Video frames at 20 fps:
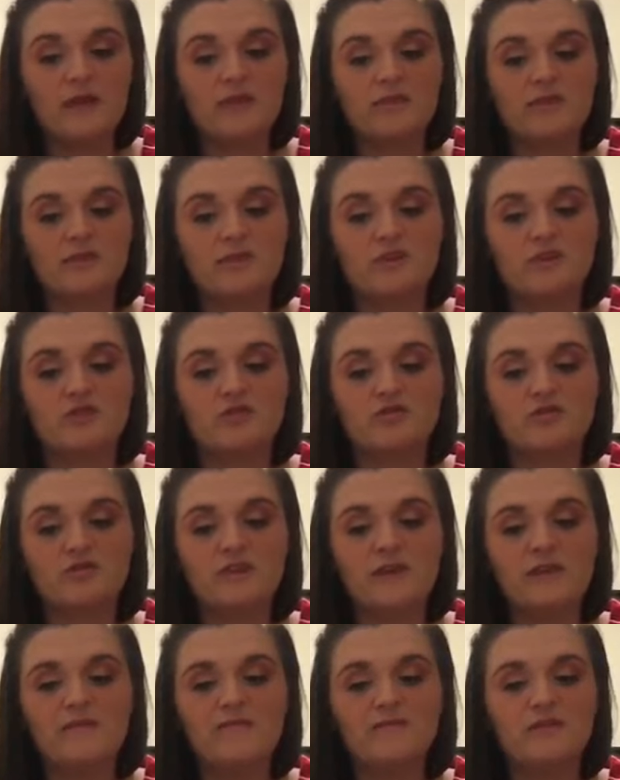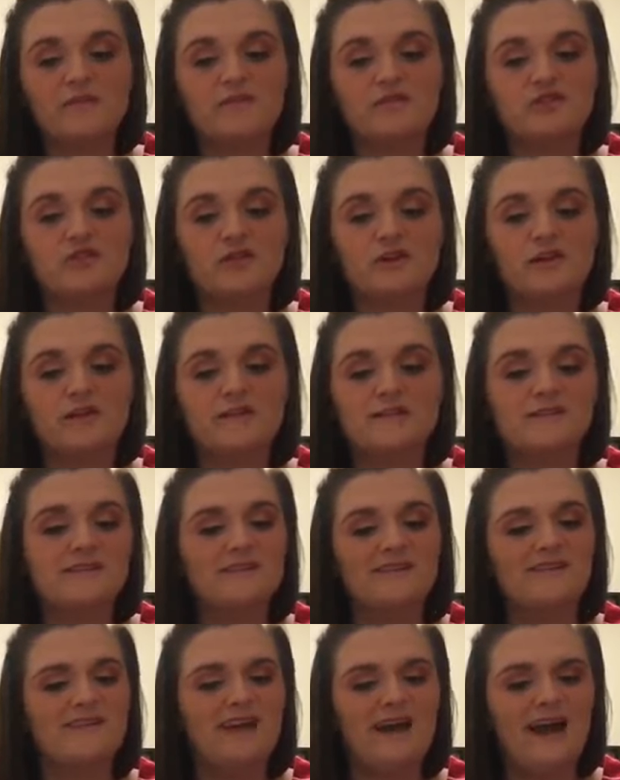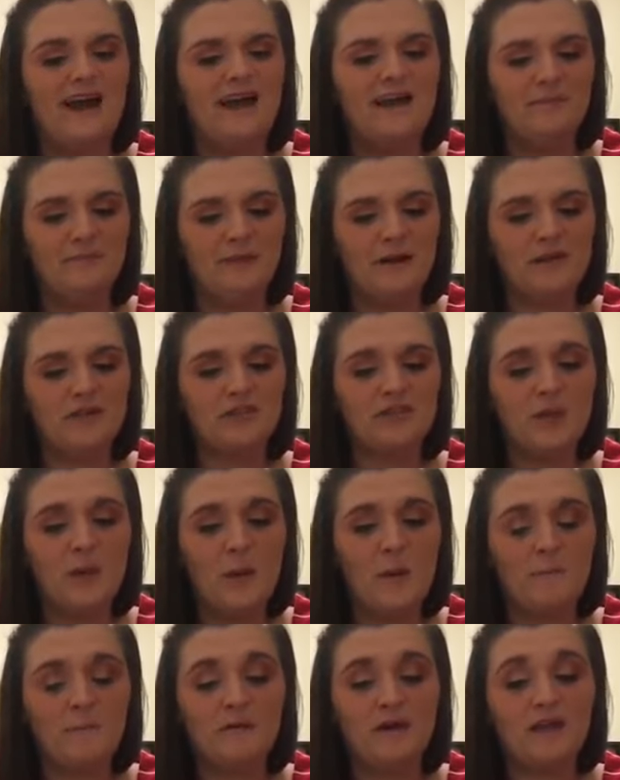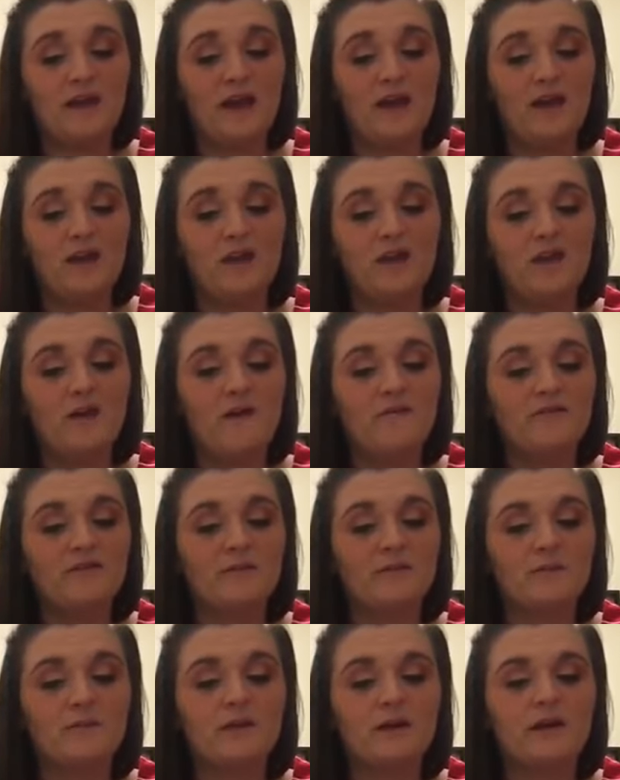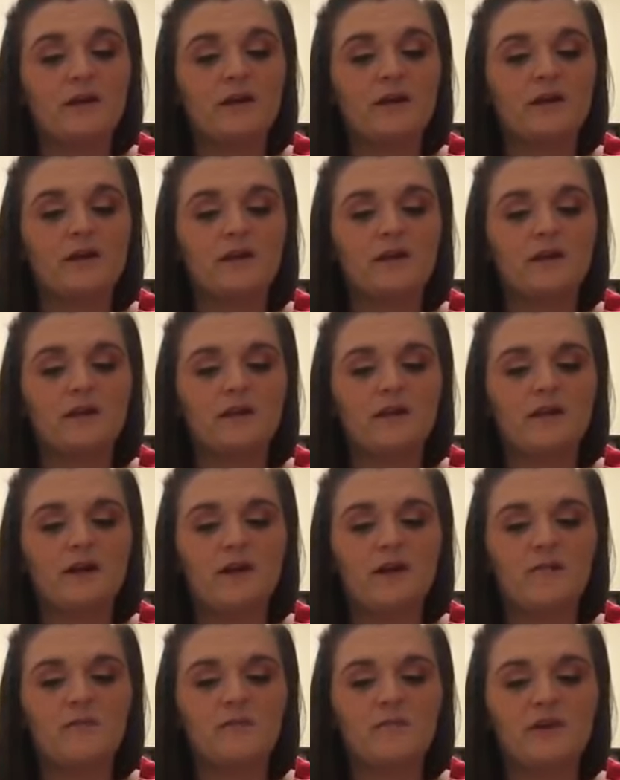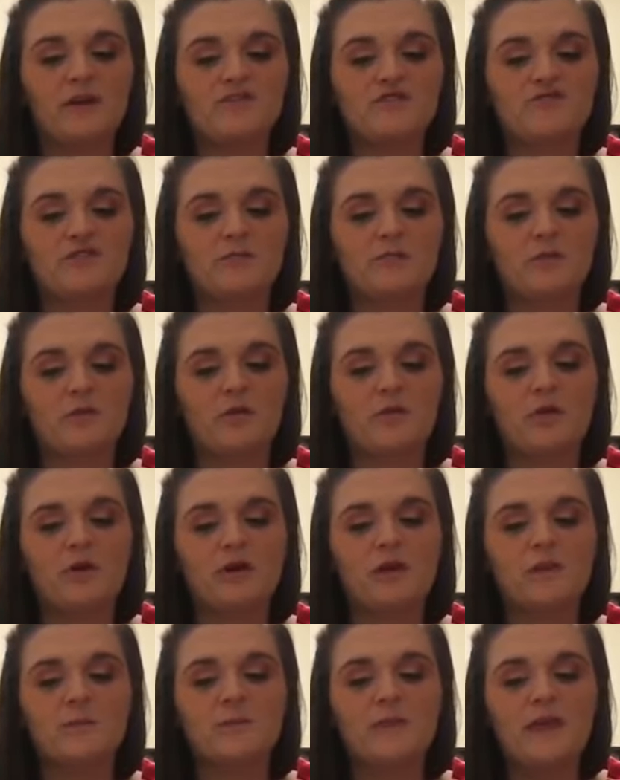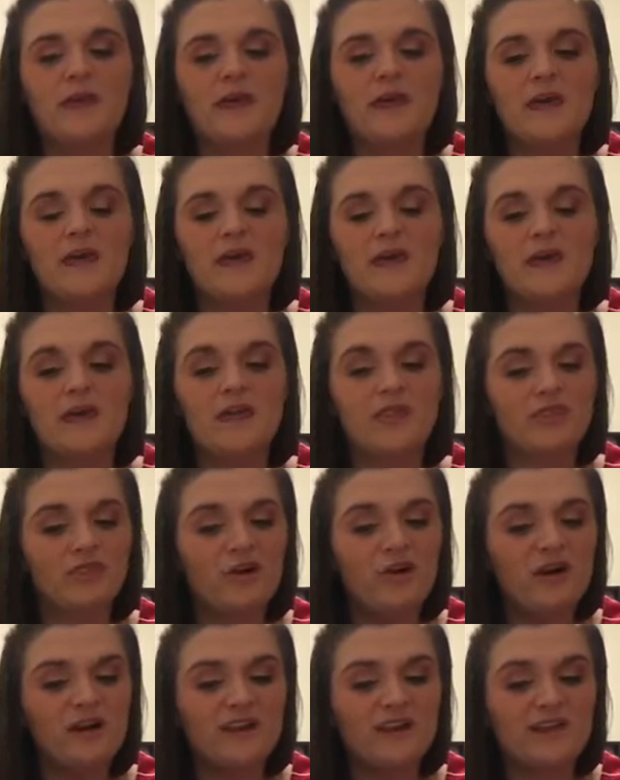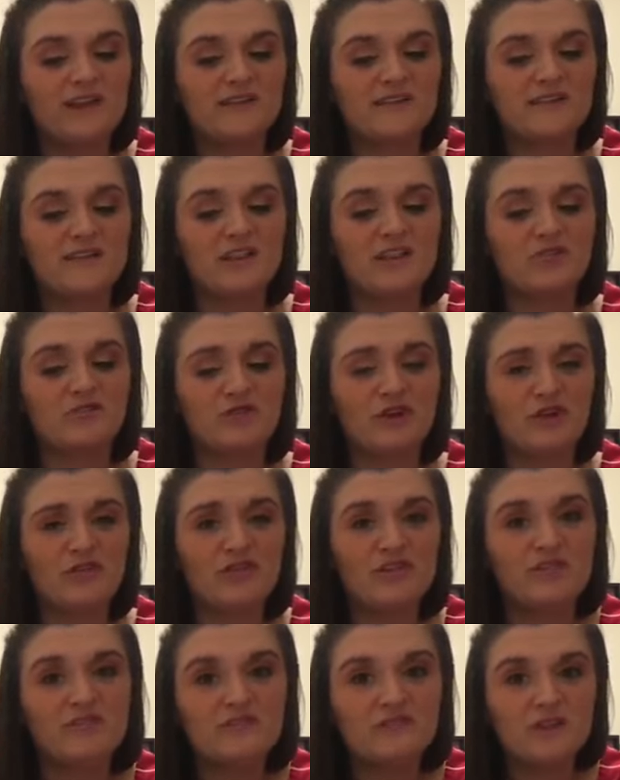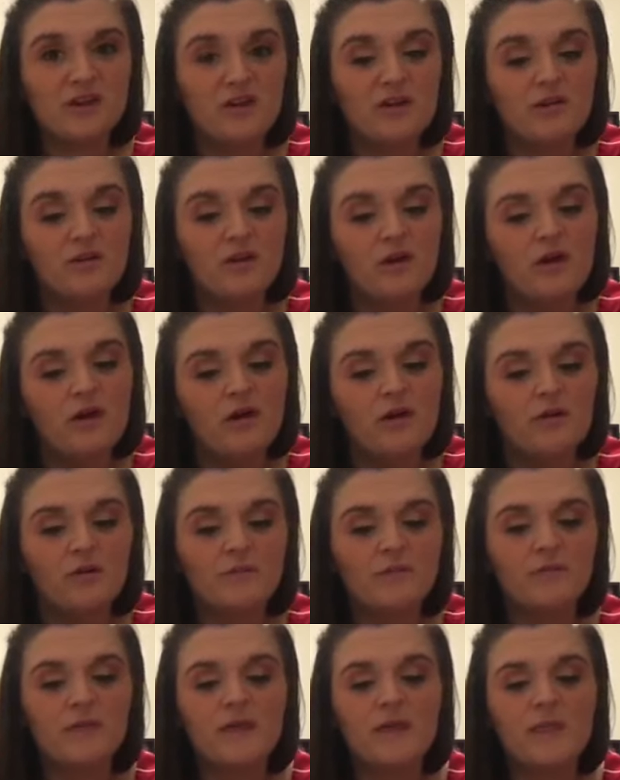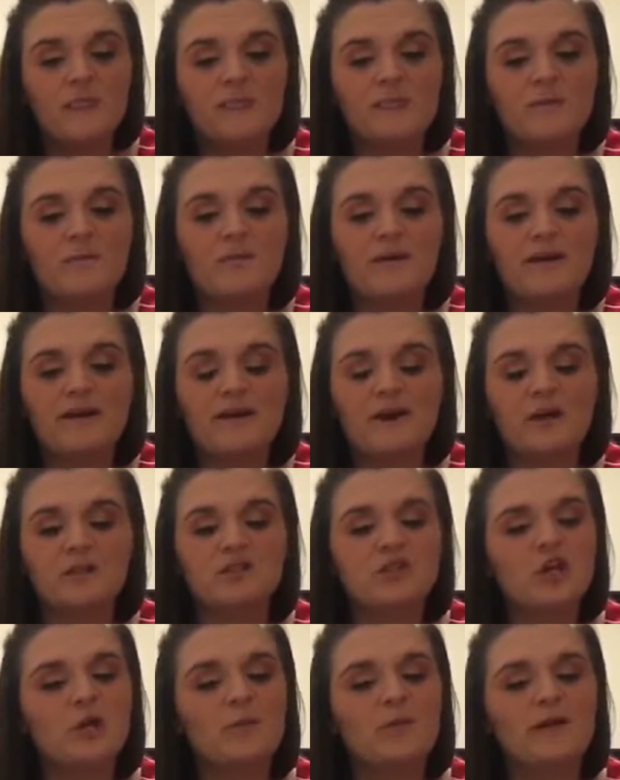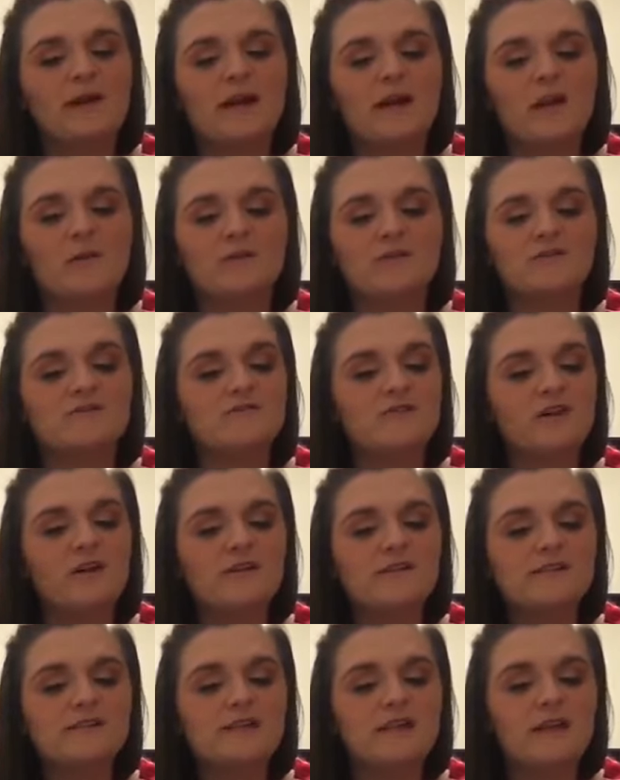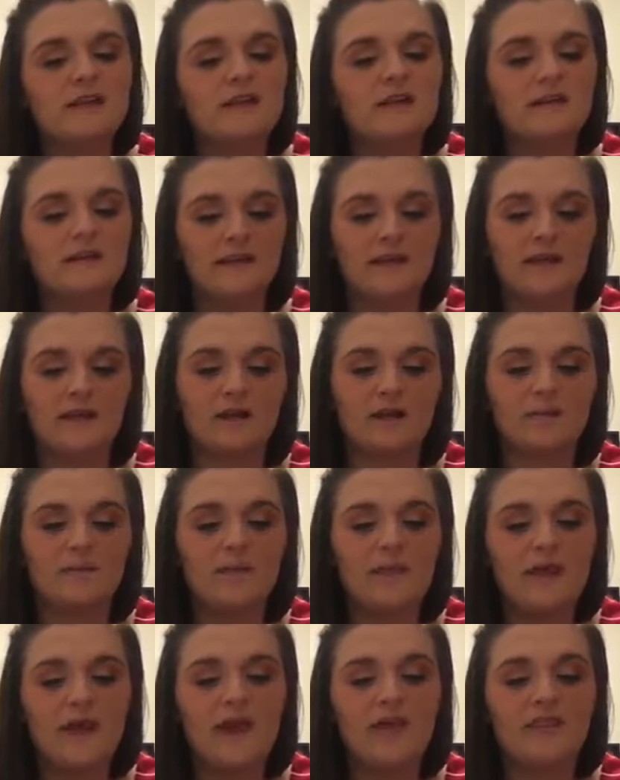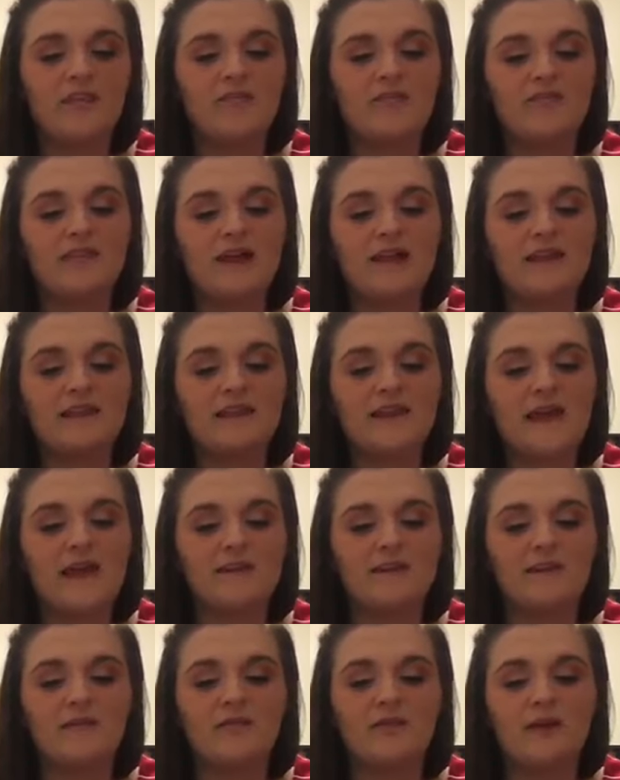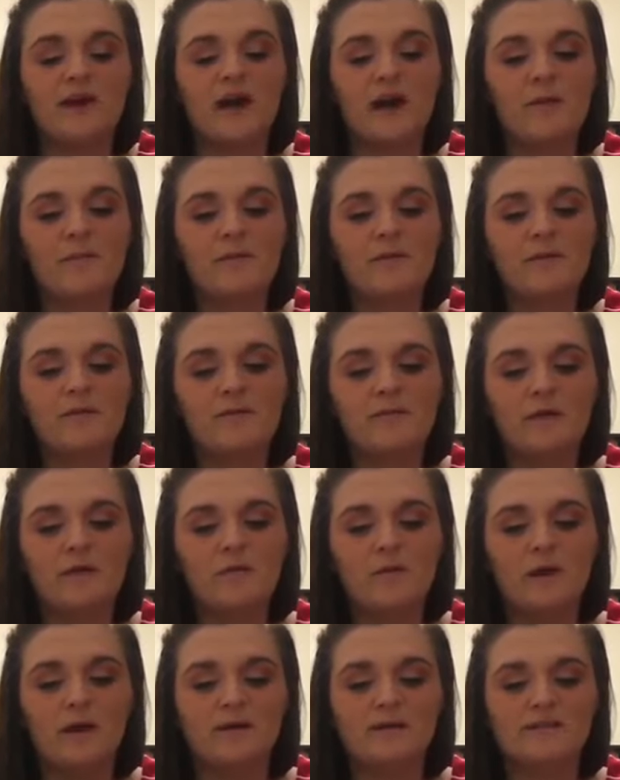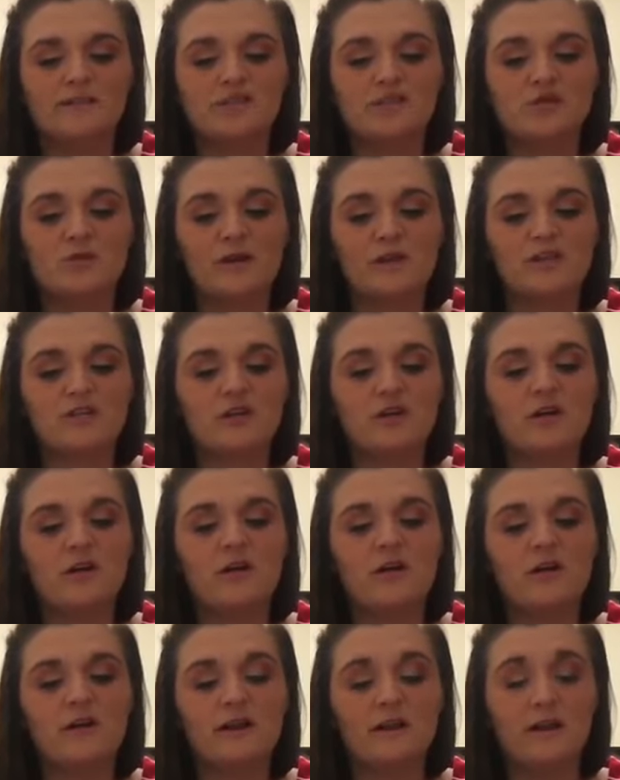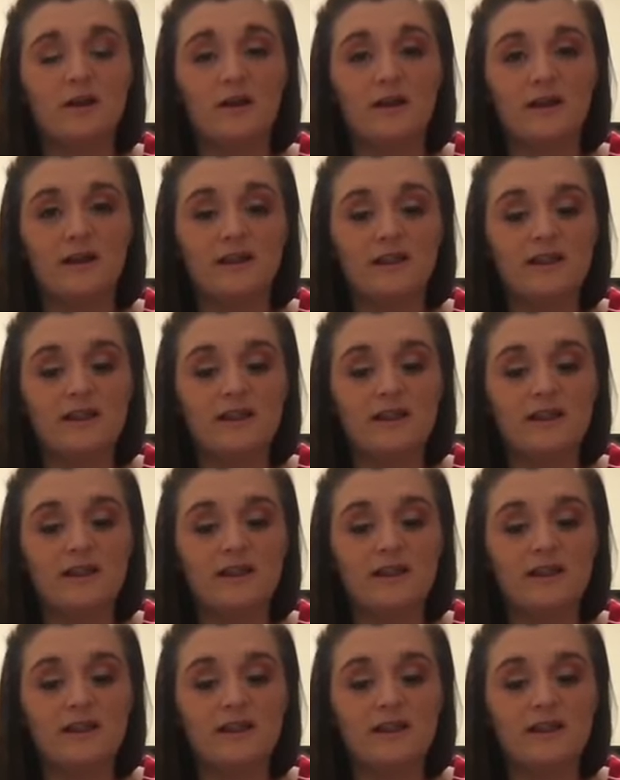The leaf-lipped trees didn't hide much, but counting off the bricks from the corner, he thought he could see the roof of his own home. The bright October air was frosty and clear, and the flat land of the upper Midwest stretched on,